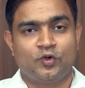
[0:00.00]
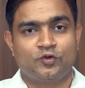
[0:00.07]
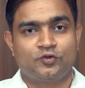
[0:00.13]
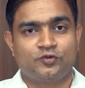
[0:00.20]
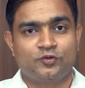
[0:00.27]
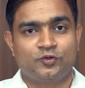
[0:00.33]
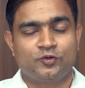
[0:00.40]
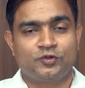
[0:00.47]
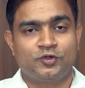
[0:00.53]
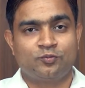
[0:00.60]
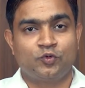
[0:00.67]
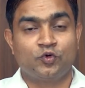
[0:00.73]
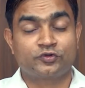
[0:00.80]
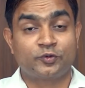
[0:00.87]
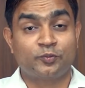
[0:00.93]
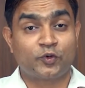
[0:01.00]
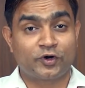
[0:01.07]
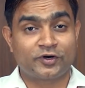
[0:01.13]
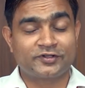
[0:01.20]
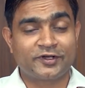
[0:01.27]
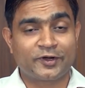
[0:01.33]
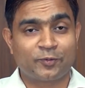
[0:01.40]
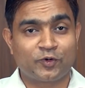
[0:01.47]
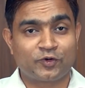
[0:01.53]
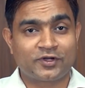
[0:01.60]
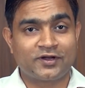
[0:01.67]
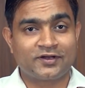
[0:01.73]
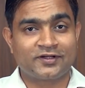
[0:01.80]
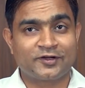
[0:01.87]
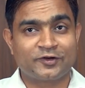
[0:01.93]
So the most important thing about
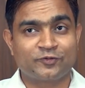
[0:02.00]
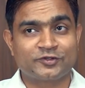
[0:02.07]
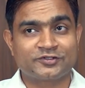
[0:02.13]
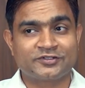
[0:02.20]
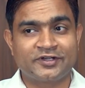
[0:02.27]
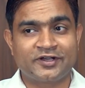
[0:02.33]
Kalinga University,